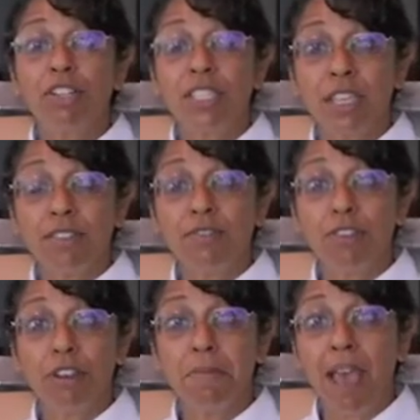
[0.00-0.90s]
sit
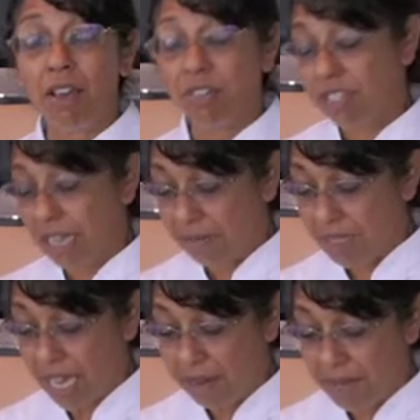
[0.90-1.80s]
for about
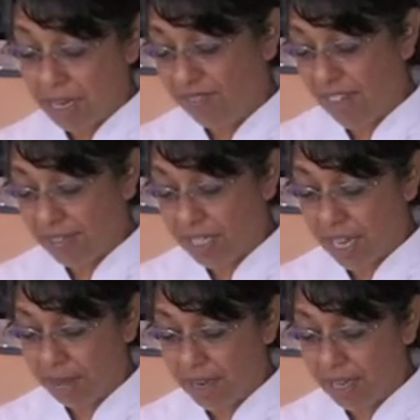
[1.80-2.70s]
10 minutes, 5 to
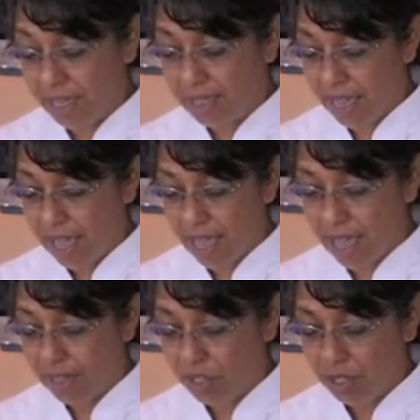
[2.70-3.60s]
10 minutes,
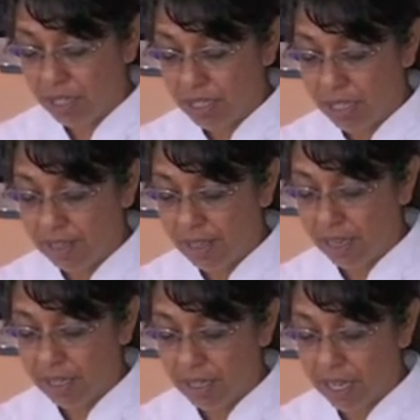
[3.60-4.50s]
and you can see that
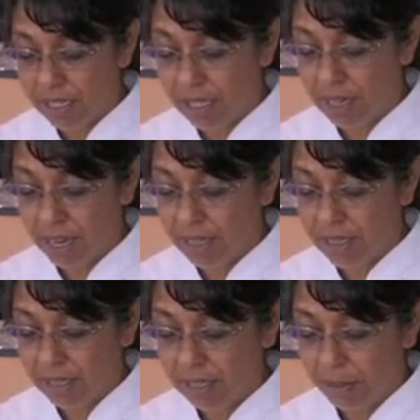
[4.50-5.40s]
it's a
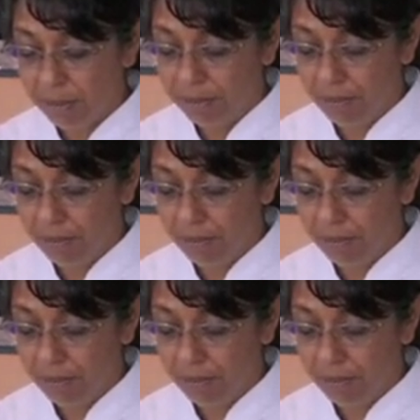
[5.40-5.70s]
nice little